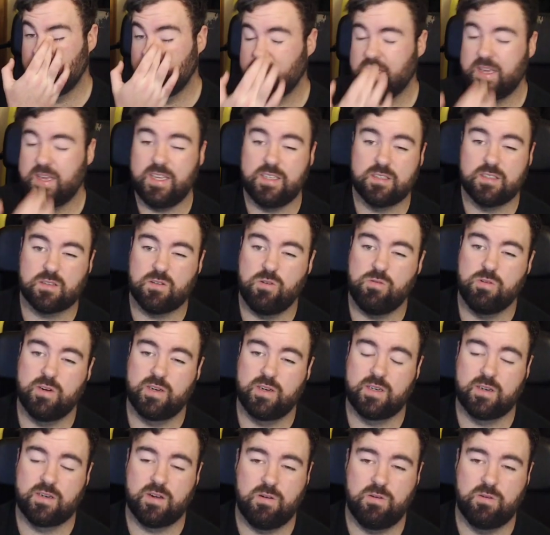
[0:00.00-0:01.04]
He's
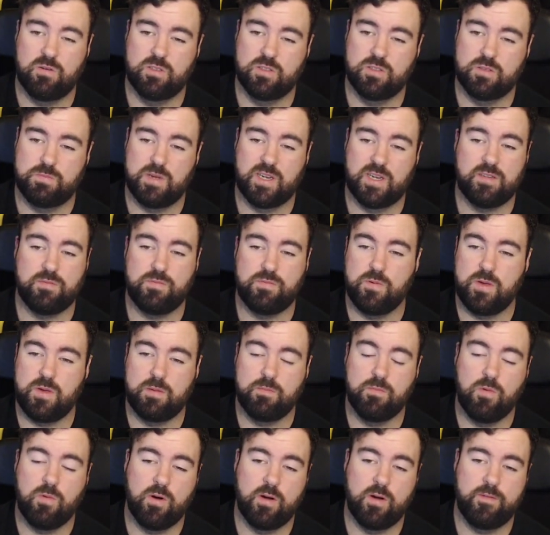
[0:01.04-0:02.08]
scoring goals and he's being
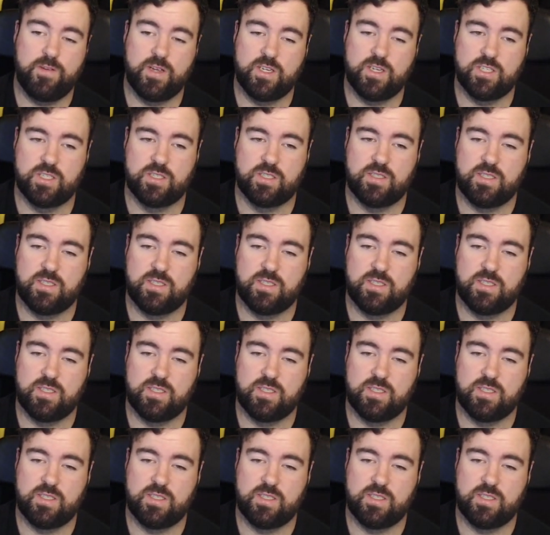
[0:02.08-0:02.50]
more efficient.